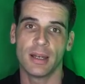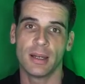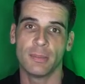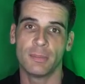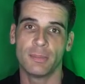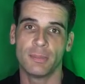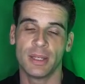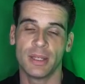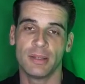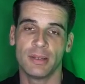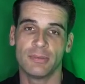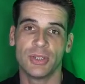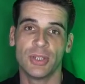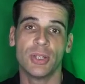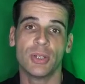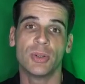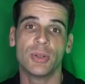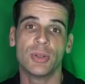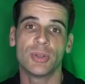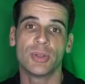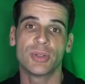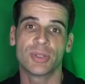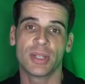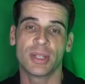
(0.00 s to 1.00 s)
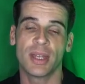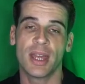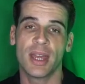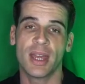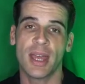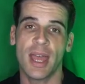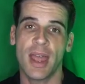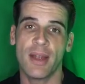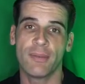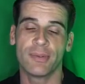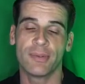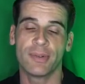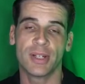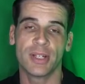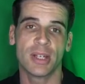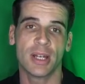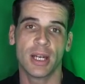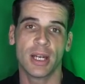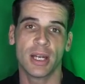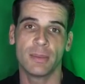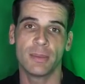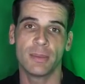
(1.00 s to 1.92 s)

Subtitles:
be used every time